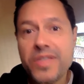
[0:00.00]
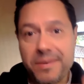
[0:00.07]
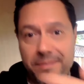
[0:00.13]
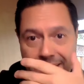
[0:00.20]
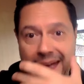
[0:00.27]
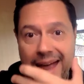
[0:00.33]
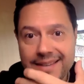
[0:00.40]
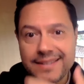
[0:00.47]
with a
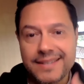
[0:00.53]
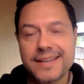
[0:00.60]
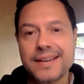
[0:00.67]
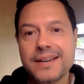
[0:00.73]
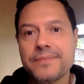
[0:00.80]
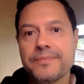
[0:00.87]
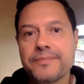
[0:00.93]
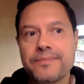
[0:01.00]

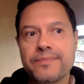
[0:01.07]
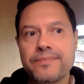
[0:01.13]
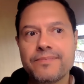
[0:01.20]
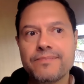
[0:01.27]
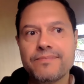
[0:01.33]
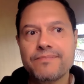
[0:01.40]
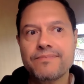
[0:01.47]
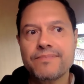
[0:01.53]
mask
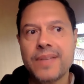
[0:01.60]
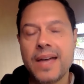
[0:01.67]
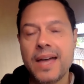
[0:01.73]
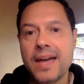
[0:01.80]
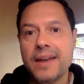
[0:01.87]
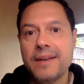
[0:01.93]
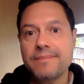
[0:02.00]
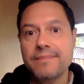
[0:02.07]

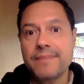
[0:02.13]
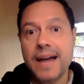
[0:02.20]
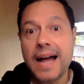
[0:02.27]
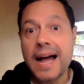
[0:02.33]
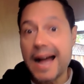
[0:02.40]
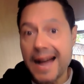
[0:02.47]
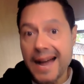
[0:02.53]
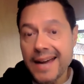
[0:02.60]
that
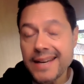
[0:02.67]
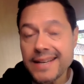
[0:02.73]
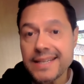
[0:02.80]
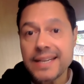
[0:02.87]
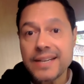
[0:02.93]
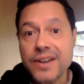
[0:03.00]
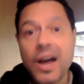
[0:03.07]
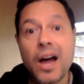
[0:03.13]
I
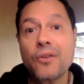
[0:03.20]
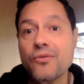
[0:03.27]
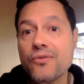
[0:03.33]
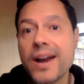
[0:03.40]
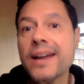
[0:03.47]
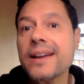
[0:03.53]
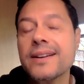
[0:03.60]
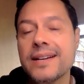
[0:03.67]
did not
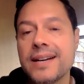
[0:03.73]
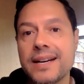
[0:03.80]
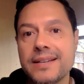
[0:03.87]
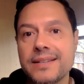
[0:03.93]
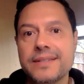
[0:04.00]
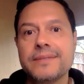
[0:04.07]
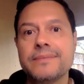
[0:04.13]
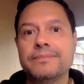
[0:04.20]

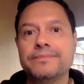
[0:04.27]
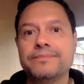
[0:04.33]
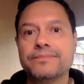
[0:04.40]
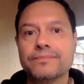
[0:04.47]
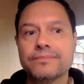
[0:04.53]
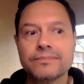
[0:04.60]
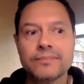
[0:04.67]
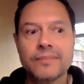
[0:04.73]
recognize.
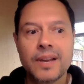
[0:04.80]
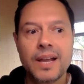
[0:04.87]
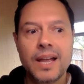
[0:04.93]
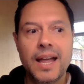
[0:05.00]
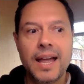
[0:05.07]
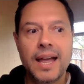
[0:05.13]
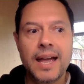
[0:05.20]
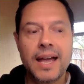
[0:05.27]

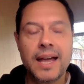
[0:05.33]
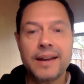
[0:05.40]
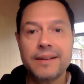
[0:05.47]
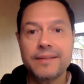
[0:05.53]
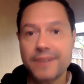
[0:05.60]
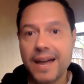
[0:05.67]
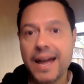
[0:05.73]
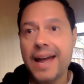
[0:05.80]
And
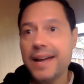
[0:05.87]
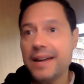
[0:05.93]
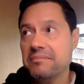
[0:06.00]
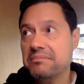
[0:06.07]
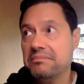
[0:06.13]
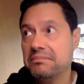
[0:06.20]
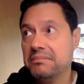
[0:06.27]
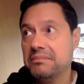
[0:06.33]
I
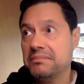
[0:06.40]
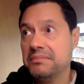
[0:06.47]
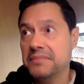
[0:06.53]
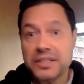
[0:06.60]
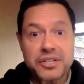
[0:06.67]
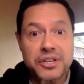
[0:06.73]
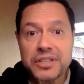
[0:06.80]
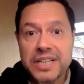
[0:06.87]

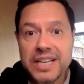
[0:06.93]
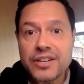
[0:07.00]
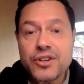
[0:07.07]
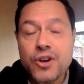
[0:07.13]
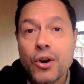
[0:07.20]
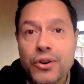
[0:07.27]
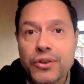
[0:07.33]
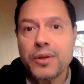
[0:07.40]
literally
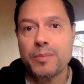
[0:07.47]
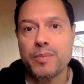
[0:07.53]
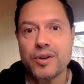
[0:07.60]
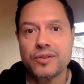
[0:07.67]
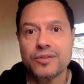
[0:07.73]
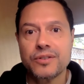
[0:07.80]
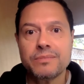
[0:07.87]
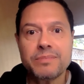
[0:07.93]
ignored the
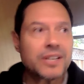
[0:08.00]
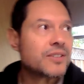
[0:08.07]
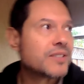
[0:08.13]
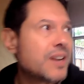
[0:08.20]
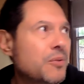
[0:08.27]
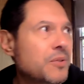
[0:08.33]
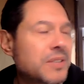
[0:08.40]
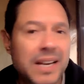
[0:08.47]
person because
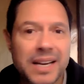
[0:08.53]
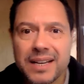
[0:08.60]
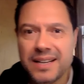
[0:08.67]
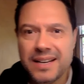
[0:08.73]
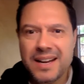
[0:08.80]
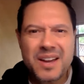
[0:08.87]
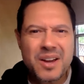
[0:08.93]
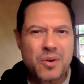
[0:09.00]
I was
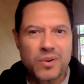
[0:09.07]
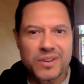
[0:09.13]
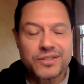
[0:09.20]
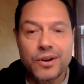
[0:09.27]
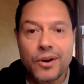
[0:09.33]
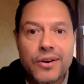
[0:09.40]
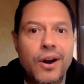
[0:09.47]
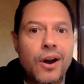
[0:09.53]
like, what's
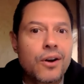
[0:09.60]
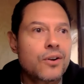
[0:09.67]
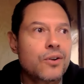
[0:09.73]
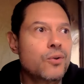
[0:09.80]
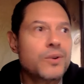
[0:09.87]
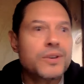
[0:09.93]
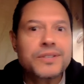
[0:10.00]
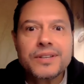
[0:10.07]
going on?
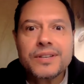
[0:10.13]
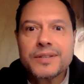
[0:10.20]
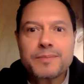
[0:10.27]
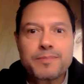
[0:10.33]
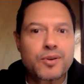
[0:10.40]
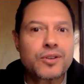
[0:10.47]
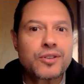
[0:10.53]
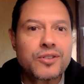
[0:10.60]
Who is this
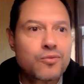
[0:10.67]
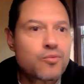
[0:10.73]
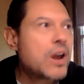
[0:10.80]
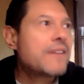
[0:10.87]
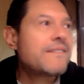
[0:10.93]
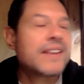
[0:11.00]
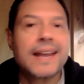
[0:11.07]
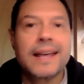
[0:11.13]
person
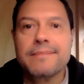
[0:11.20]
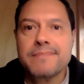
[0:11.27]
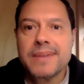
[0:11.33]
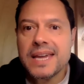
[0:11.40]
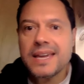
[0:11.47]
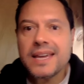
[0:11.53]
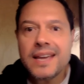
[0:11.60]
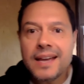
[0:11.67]
waving at
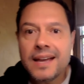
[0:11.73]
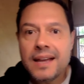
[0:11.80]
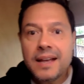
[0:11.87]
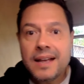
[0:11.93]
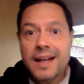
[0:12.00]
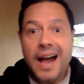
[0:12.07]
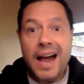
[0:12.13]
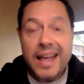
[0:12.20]
me?
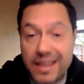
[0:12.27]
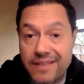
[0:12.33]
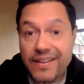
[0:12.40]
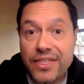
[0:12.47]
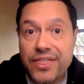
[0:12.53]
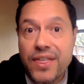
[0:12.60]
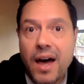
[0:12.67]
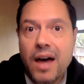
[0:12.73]
I
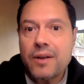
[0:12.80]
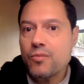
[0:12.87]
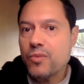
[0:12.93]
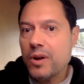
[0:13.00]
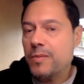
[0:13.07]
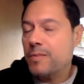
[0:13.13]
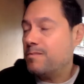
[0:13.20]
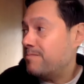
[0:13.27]
even thought,
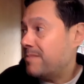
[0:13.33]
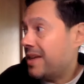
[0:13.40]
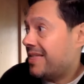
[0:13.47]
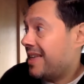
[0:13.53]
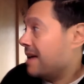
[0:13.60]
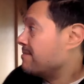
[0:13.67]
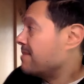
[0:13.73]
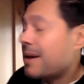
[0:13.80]
well,
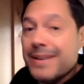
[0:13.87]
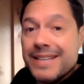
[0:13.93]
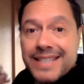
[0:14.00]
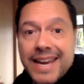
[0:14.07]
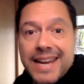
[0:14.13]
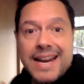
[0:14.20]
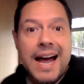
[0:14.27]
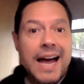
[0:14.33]
they may be
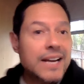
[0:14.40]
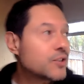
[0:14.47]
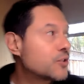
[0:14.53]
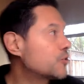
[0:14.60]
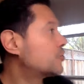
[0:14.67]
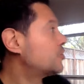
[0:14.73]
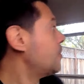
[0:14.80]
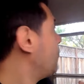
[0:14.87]
saying hi
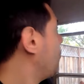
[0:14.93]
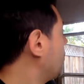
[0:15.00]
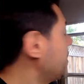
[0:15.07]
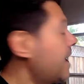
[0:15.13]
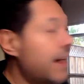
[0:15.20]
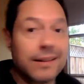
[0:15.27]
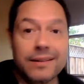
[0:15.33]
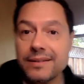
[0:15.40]
to someone
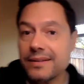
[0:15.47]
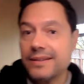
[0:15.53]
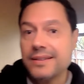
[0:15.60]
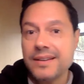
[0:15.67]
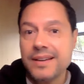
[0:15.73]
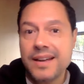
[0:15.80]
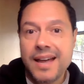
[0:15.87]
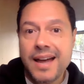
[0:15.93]
else.
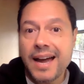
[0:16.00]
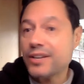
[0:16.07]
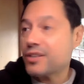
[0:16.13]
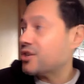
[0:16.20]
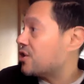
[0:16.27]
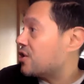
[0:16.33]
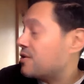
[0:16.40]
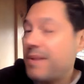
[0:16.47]
I
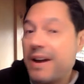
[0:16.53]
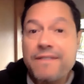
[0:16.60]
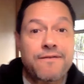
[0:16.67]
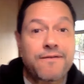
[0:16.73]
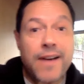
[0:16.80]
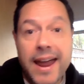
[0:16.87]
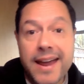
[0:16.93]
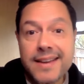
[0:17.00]
turned my
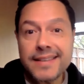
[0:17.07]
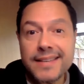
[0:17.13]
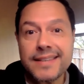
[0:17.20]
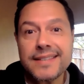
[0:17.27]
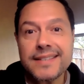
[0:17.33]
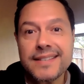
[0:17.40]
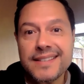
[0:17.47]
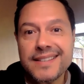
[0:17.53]

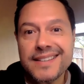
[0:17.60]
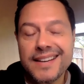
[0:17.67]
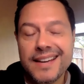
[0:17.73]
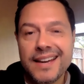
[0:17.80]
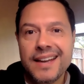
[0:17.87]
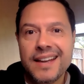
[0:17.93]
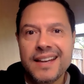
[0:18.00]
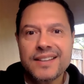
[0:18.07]
face
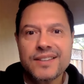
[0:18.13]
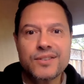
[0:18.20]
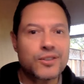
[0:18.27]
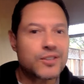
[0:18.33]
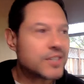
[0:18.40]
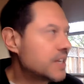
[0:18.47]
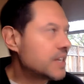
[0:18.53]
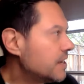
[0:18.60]
to
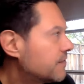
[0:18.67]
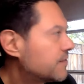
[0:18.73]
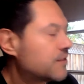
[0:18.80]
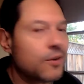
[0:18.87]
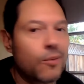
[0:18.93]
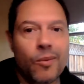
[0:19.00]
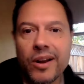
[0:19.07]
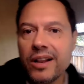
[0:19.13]
see if
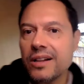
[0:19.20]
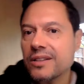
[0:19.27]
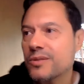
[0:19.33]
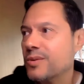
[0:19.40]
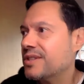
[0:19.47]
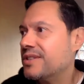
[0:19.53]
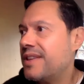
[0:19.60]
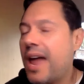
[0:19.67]
someone else
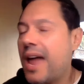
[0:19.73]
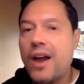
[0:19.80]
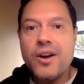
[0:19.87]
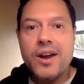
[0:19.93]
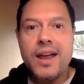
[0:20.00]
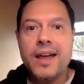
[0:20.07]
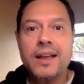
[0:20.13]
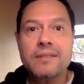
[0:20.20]
was
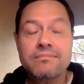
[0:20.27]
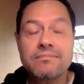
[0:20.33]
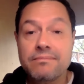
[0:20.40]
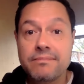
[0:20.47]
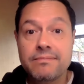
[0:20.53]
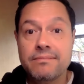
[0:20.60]
there, and